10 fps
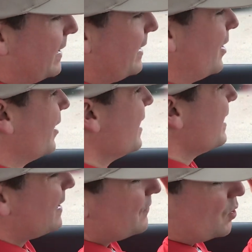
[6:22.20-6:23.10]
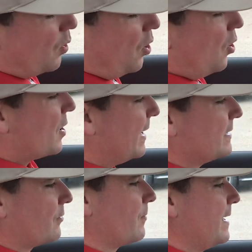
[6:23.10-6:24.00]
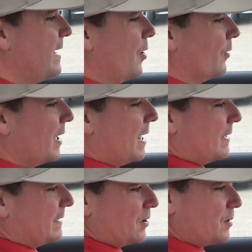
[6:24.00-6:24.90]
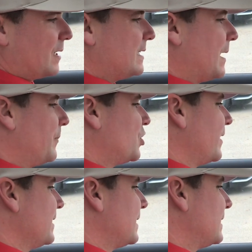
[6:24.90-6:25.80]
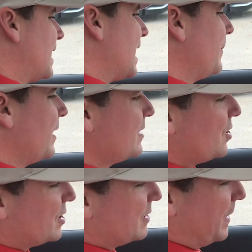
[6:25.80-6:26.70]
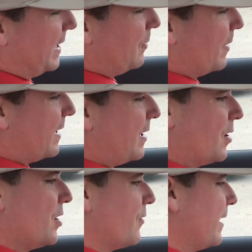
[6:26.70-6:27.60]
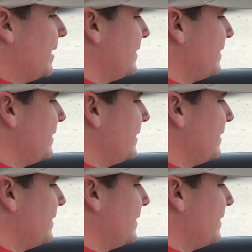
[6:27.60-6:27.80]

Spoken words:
in here. Gives you all kinds of readout. Tells you what the temperature is, the time is, your speed, what gear you're in,